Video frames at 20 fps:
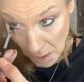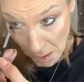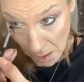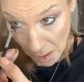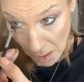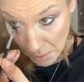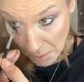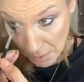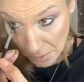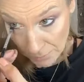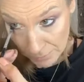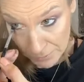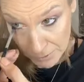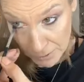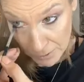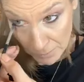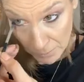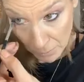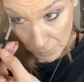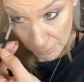don't ever
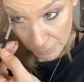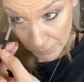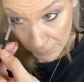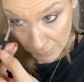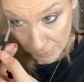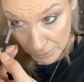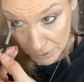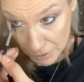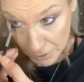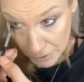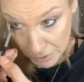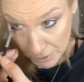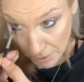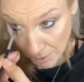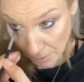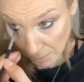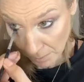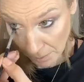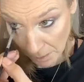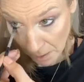see Morphe brushes
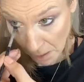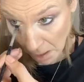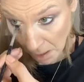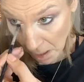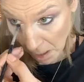there, but